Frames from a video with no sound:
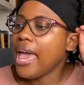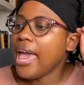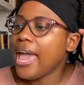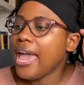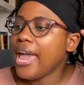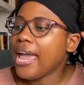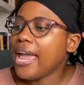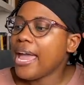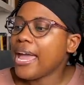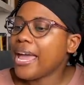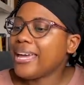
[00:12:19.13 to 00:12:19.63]

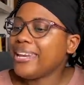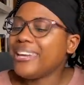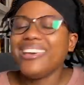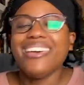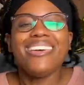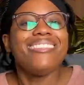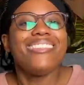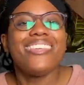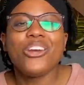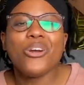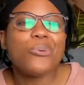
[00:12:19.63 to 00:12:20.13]
And
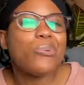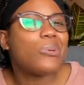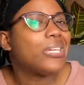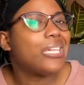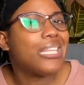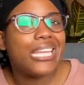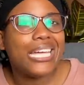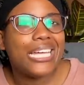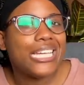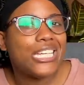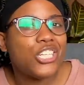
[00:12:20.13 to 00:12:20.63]
they don't really
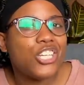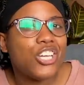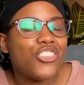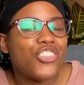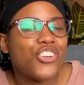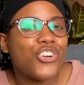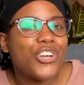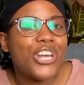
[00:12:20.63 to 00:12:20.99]
like each other